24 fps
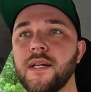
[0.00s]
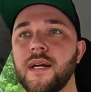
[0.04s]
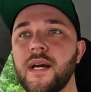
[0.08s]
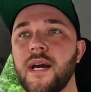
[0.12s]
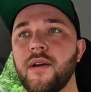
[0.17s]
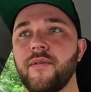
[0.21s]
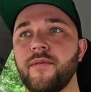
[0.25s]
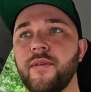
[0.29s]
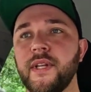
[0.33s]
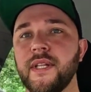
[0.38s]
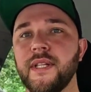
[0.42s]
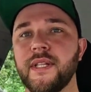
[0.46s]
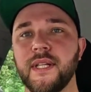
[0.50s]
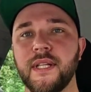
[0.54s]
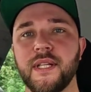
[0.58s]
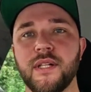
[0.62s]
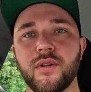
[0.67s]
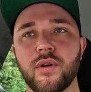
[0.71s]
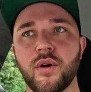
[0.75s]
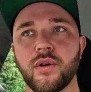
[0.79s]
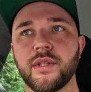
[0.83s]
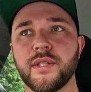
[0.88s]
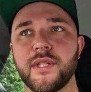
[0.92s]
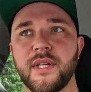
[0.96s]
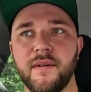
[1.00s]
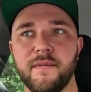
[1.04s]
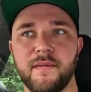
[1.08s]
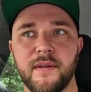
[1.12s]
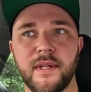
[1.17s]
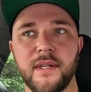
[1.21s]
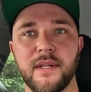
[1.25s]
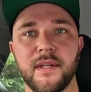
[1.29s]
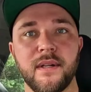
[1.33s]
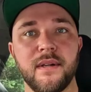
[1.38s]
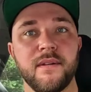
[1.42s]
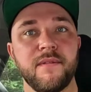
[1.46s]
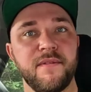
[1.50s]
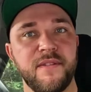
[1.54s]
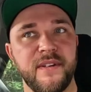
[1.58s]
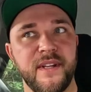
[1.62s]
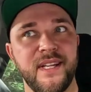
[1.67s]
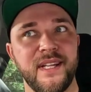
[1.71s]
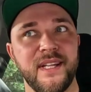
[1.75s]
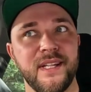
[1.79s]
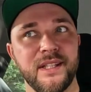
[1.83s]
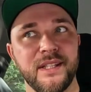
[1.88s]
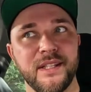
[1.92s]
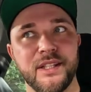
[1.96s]
And we did not even
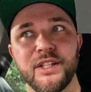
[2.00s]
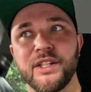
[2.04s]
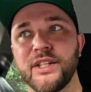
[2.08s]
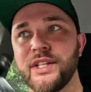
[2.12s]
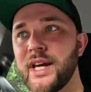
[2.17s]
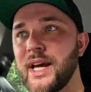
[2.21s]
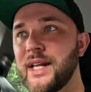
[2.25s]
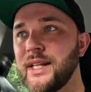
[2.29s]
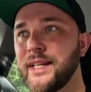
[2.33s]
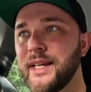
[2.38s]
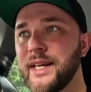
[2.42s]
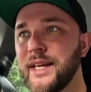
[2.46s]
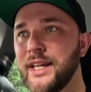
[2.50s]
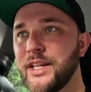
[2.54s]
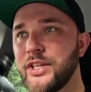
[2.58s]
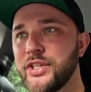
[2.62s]
feel that gear